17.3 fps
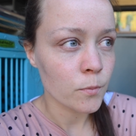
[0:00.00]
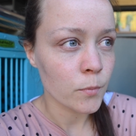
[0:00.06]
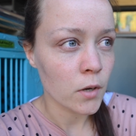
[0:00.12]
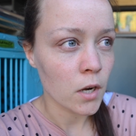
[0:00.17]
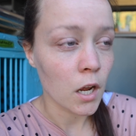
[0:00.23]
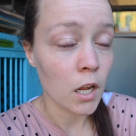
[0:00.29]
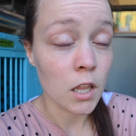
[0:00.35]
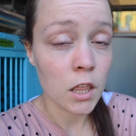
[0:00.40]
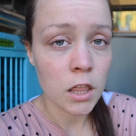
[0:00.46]

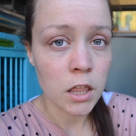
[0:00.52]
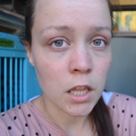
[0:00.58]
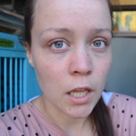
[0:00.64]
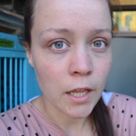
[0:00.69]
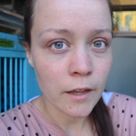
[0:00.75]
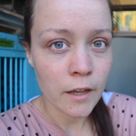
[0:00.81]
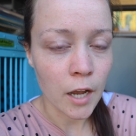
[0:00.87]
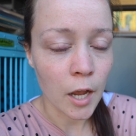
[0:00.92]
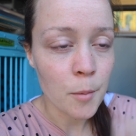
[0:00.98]
But I
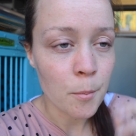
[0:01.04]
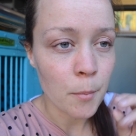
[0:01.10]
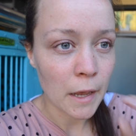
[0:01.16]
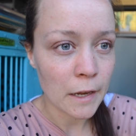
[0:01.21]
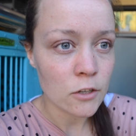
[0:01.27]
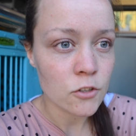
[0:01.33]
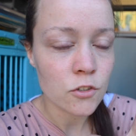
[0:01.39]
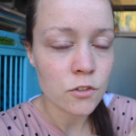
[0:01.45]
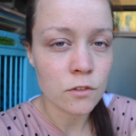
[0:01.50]
think I
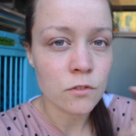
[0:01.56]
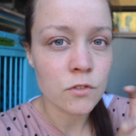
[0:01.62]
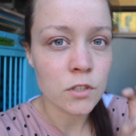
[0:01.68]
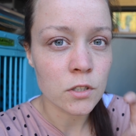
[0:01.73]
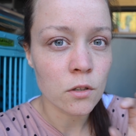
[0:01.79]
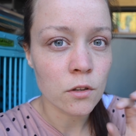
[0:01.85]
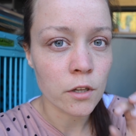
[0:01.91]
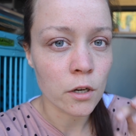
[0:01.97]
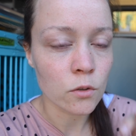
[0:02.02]
managed to
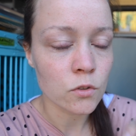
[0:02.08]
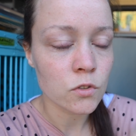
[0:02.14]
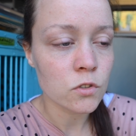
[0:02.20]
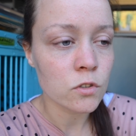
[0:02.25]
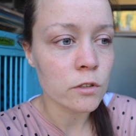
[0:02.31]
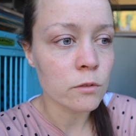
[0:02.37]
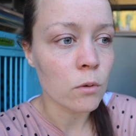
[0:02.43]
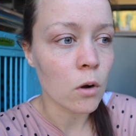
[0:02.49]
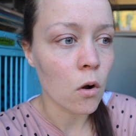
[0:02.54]
seal those
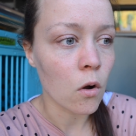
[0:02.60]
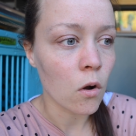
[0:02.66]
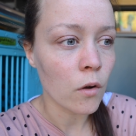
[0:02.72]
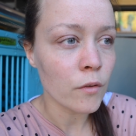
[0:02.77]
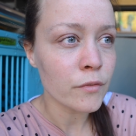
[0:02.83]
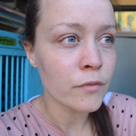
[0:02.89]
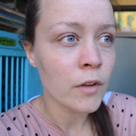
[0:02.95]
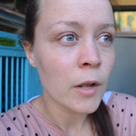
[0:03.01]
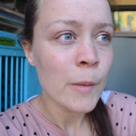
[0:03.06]
two
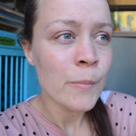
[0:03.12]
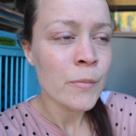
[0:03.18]
off.